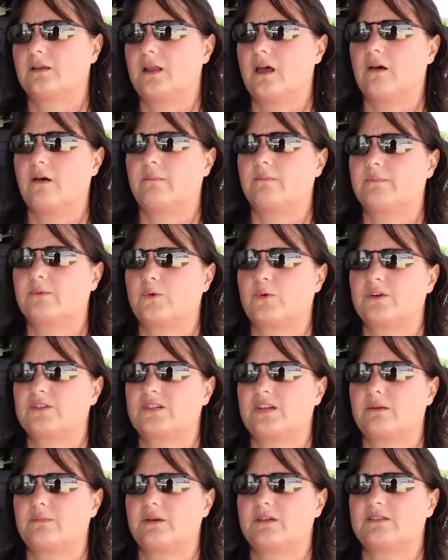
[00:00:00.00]
Now I'm
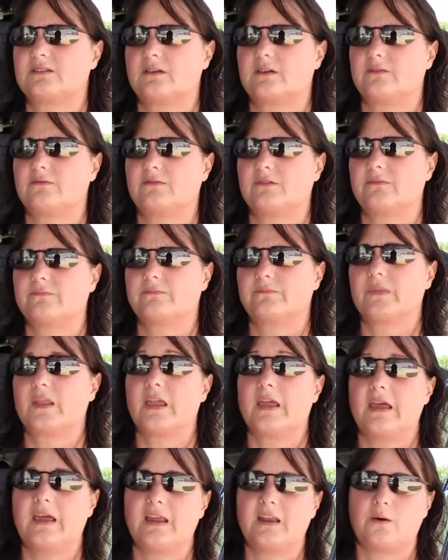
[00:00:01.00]
questioning myself.
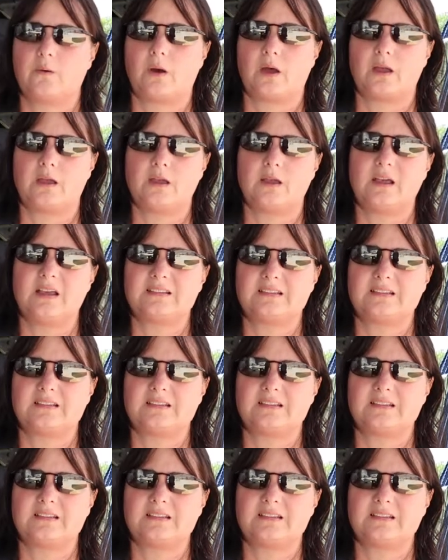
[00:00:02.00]
Anyway,